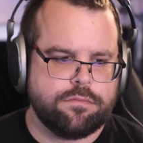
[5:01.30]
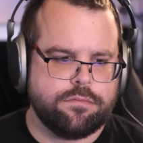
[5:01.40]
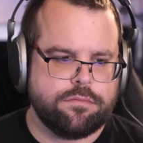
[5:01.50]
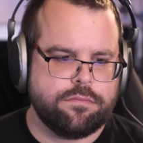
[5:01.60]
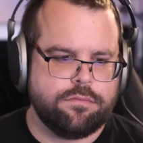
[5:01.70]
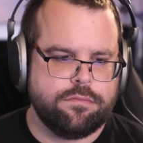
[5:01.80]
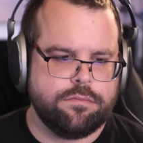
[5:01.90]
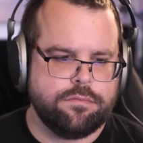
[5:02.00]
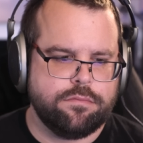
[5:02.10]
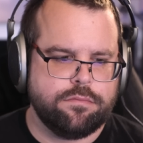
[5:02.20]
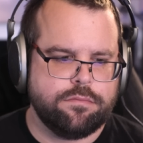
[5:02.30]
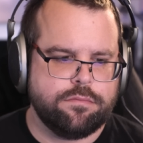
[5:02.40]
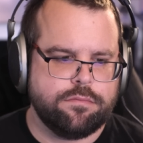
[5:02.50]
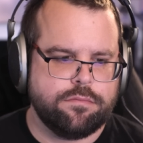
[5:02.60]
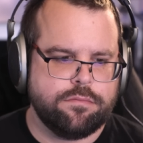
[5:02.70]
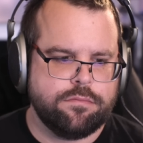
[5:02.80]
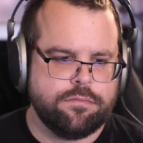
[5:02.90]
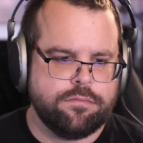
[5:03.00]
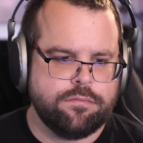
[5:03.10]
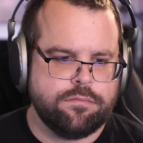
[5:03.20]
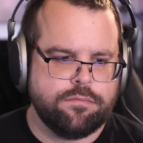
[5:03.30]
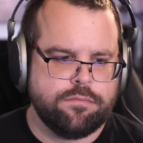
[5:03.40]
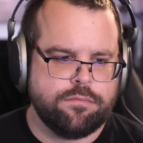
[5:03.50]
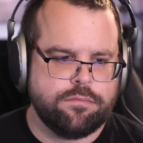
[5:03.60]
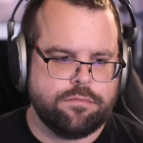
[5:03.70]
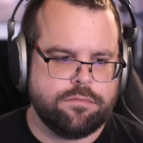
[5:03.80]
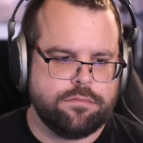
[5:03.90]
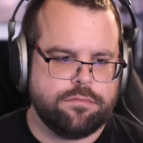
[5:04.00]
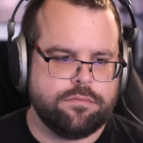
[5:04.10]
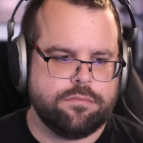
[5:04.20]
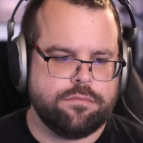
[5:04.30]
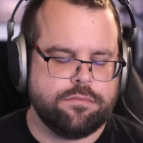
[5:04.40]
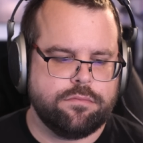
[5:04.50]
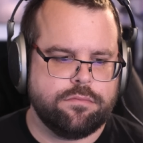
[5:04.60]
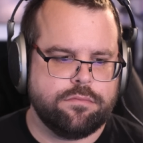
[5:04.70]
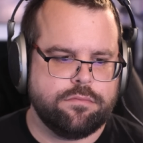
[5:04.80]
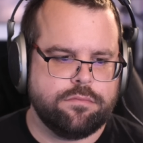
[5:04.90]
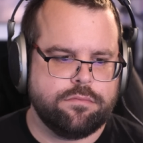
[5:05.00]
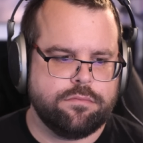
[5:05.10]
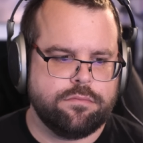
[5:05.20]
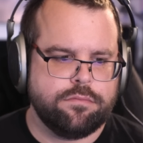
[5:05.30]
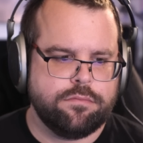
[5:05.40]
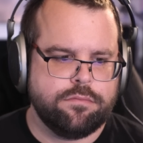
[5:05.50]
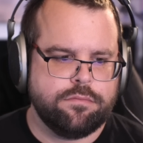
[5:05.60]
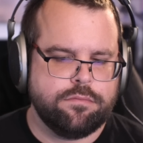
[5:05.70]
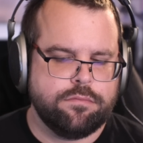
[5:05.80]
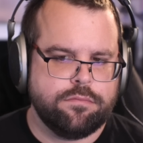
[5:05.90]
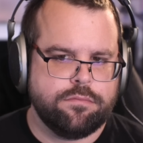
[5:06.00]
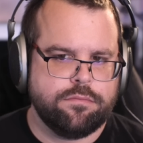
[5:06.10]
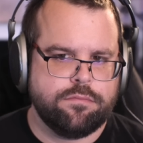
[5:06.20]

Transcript: This person isn't speaking.